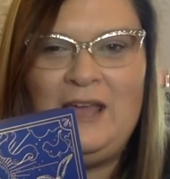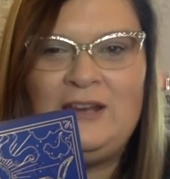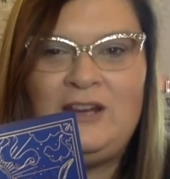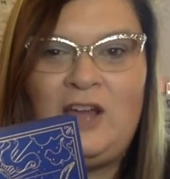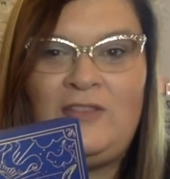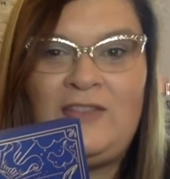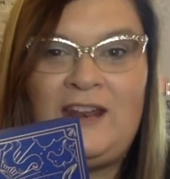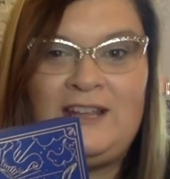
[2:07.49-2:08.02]

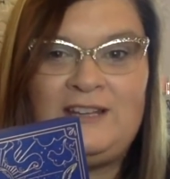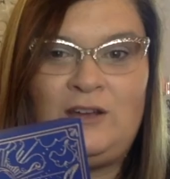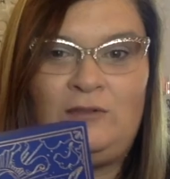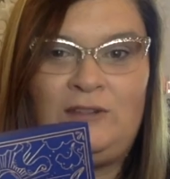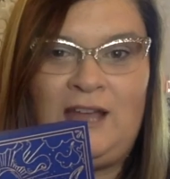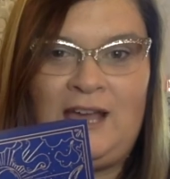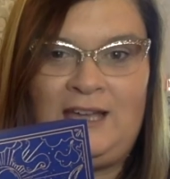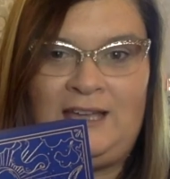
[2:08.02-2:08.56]
Not that I don't
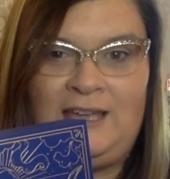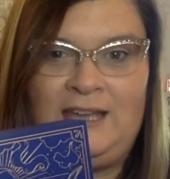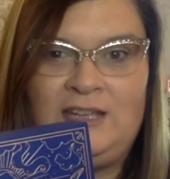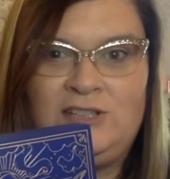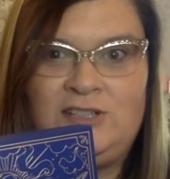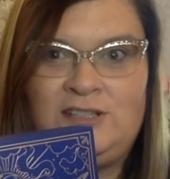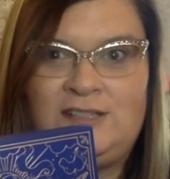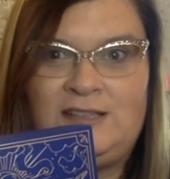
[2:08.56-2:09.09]
like it.
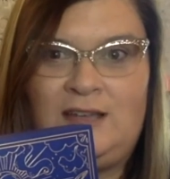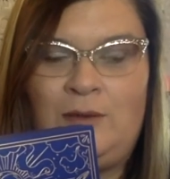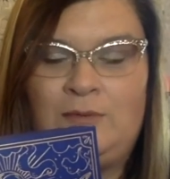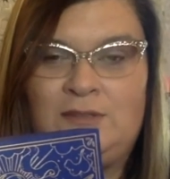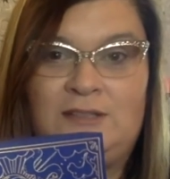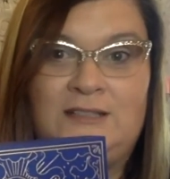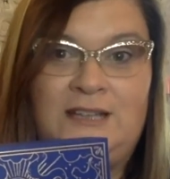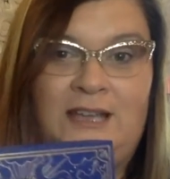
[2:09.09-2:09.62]
It's just I
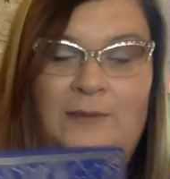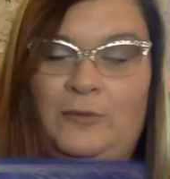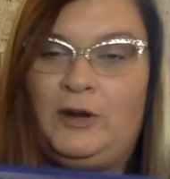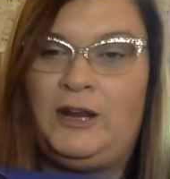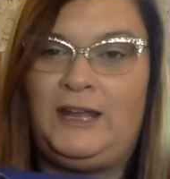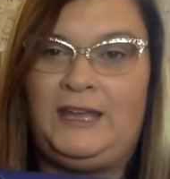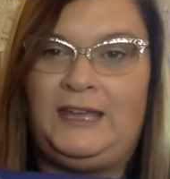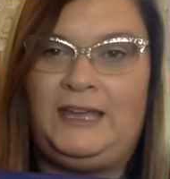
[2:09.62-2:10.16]
was going to take a
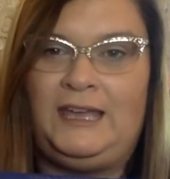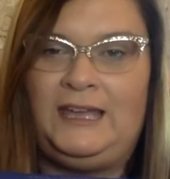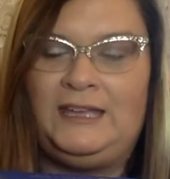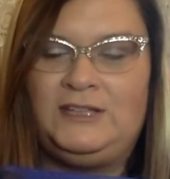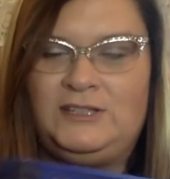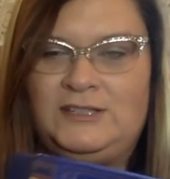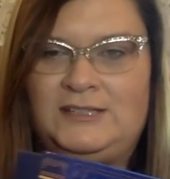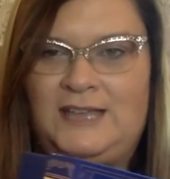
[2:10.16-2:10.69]
break
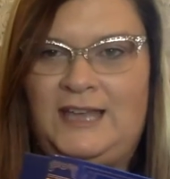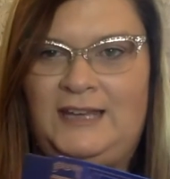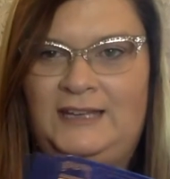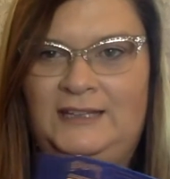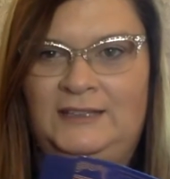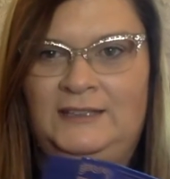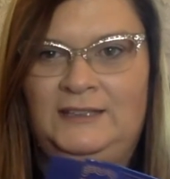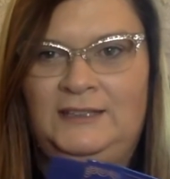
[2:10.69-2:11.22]
and just kind of